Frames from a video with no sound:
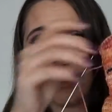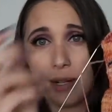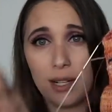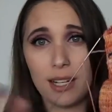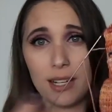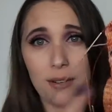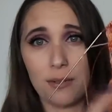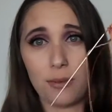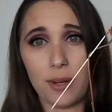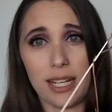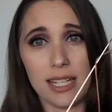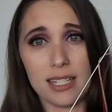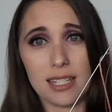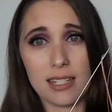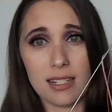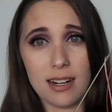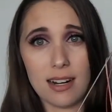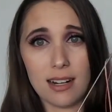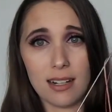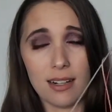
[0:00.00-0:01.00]
put in waste
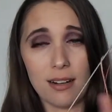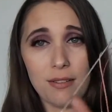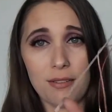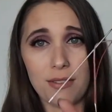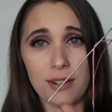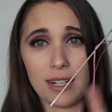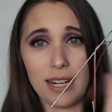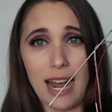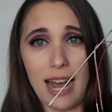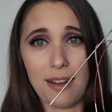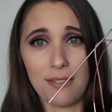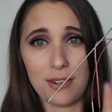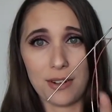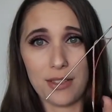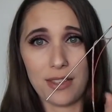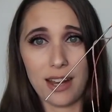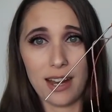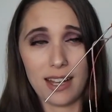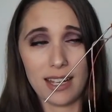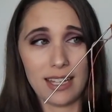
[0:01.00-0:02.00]
yarn for an
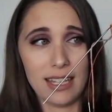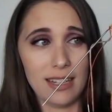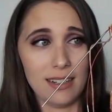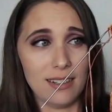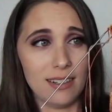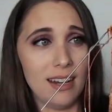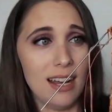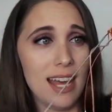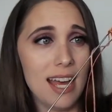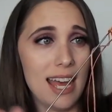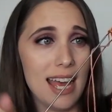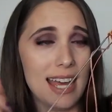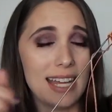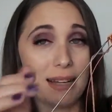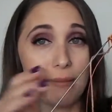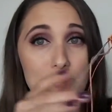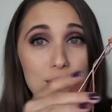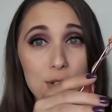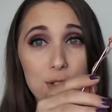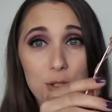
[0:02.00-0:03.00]
afterthought heel and
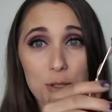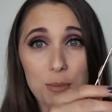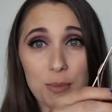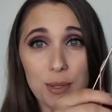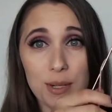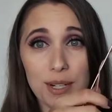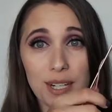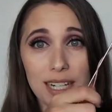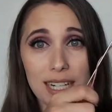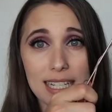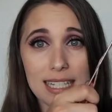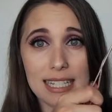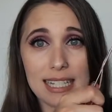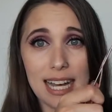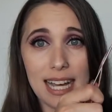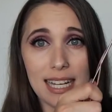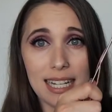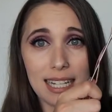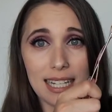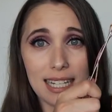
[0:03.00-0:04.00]
I'm super
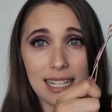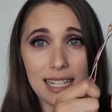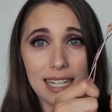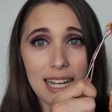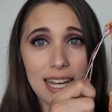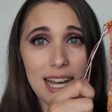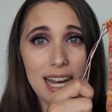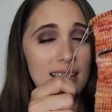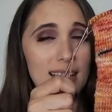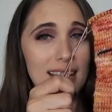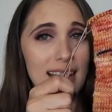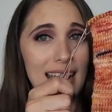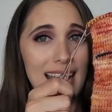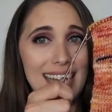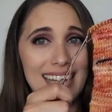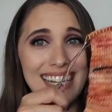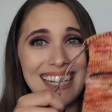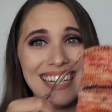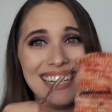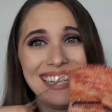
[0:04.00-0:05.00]
excited.
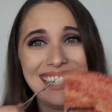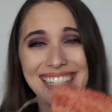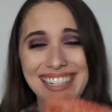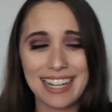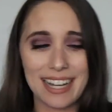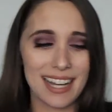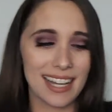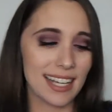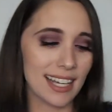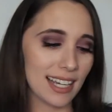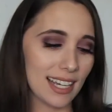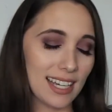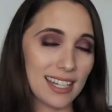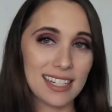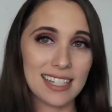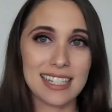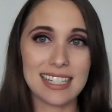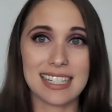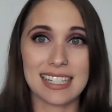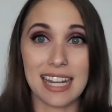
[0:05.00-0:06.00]
And can
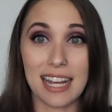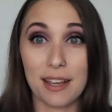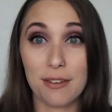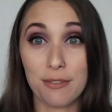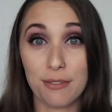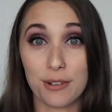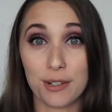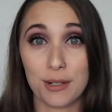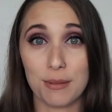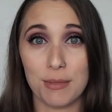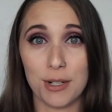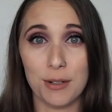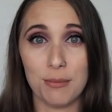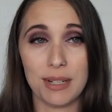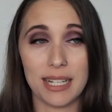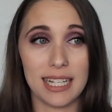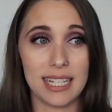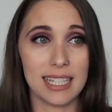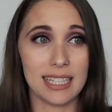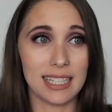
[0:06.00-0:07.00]
I just say for a
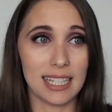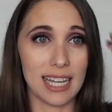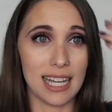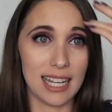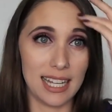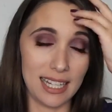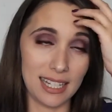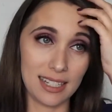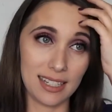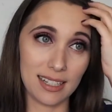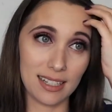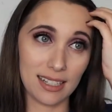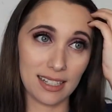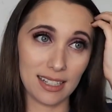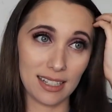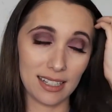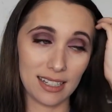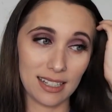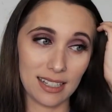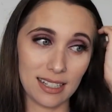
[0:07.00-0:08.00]
moment that
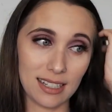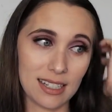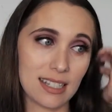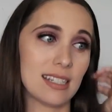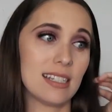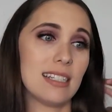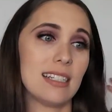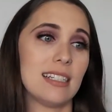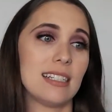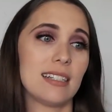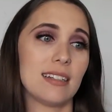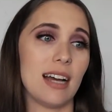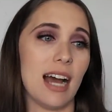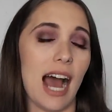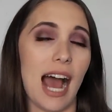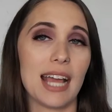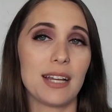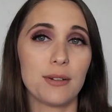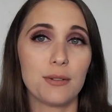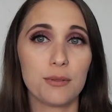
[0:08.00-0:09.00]

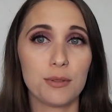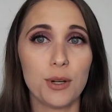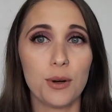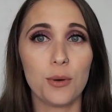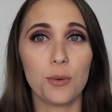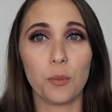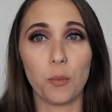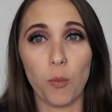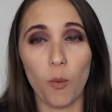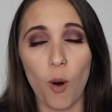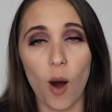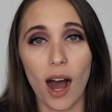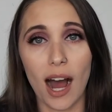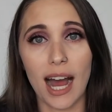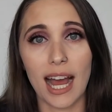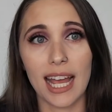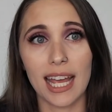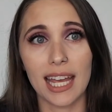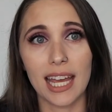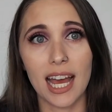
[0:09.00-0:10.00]
I don't know
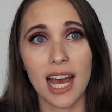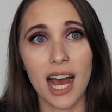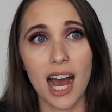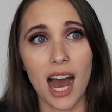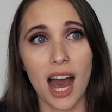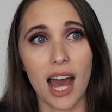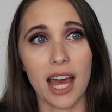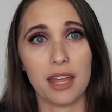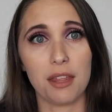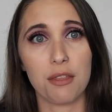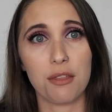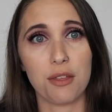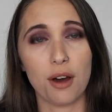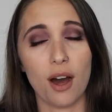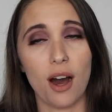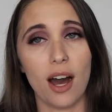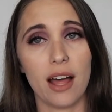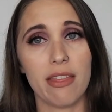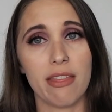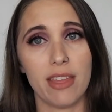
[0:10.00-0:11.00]
why I
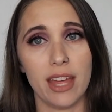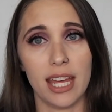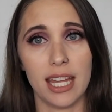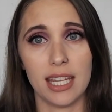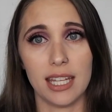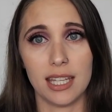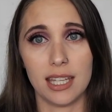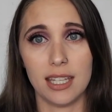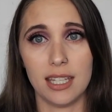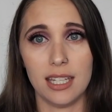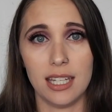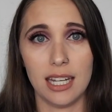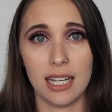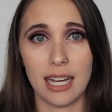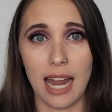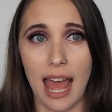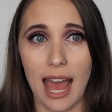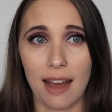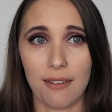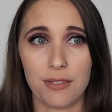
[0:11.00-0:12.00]
thought that an
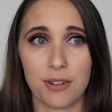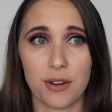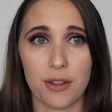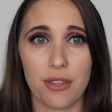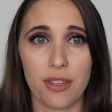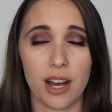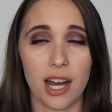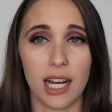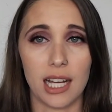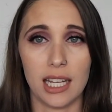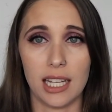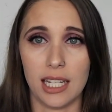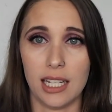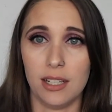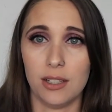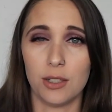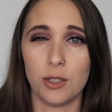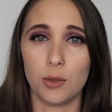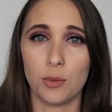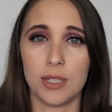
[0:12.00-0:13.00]
afterthought
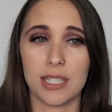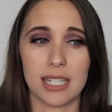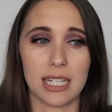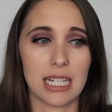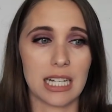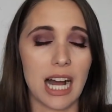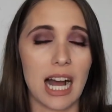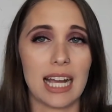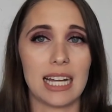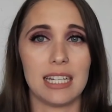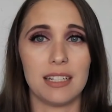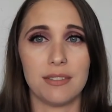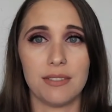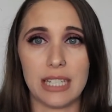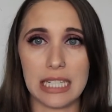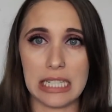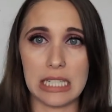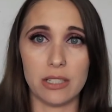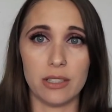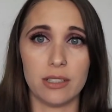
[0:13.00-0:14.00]
heel was a kind of
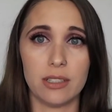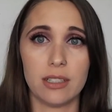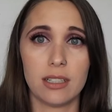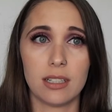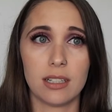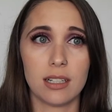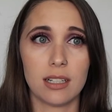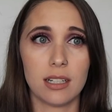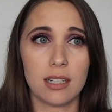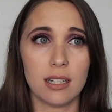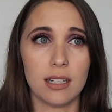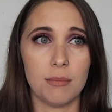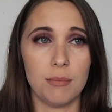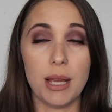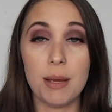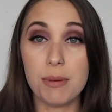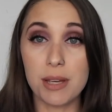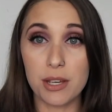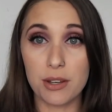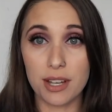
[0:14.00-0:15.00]
heel.
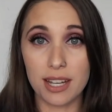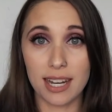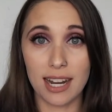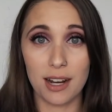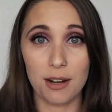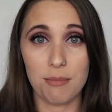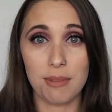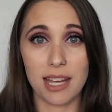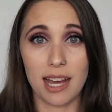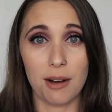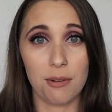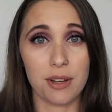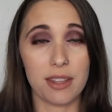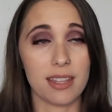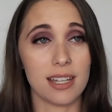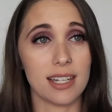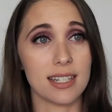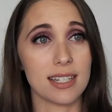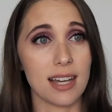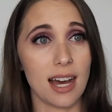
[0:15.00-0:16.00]
Maybe you can help me out with
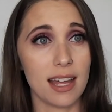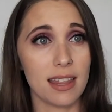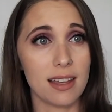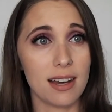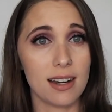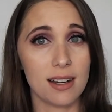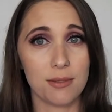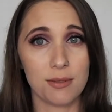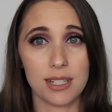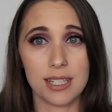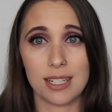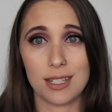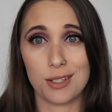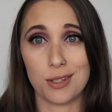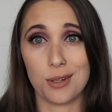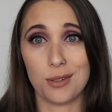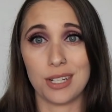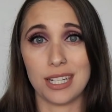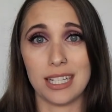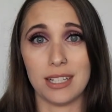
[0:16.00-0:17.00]
this. I thought it was its
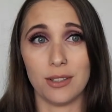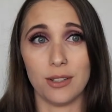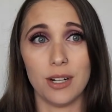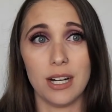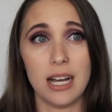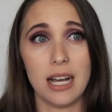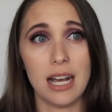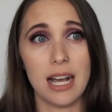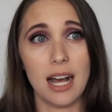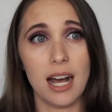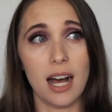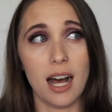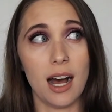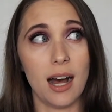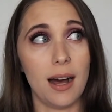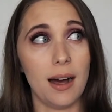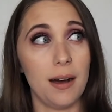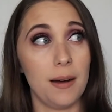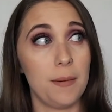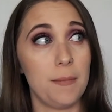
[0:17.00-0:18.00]
own heel,
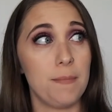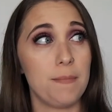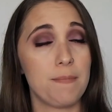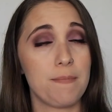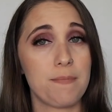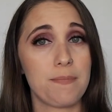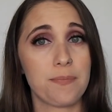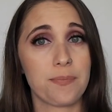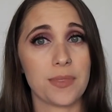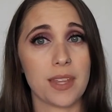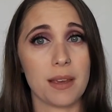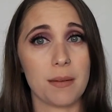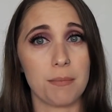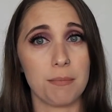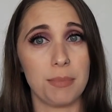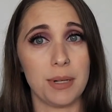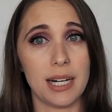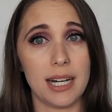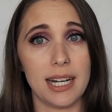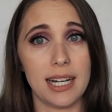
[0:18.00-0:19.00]
um,
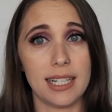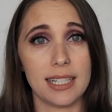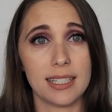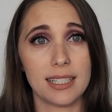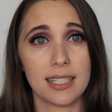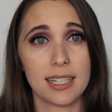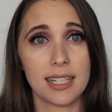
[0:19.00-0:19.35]
but